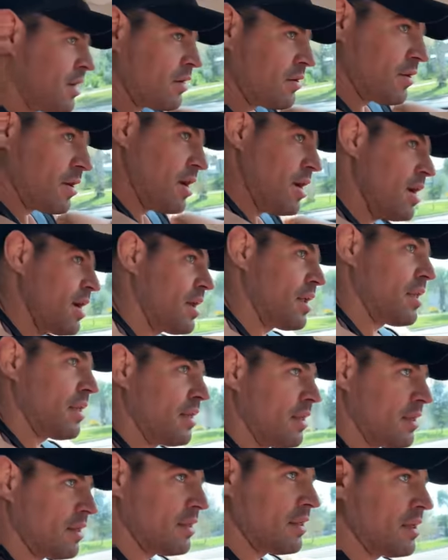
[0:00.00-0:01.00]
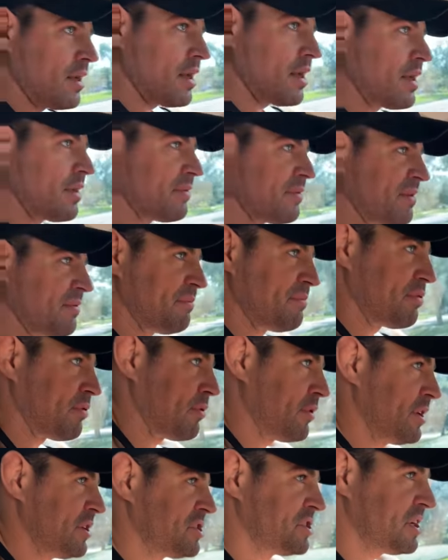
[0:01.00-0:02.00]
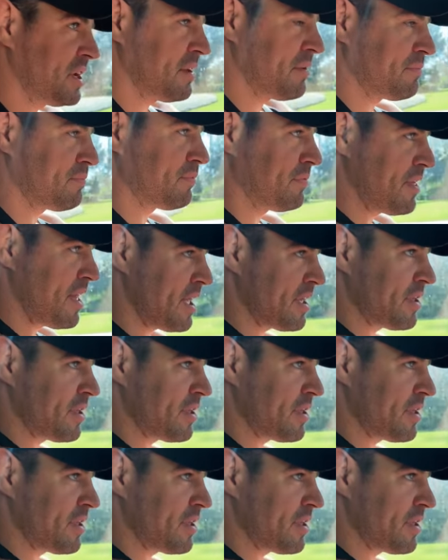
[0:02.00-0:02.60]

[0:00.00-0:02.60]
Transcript: All right. Appreciate it. Thank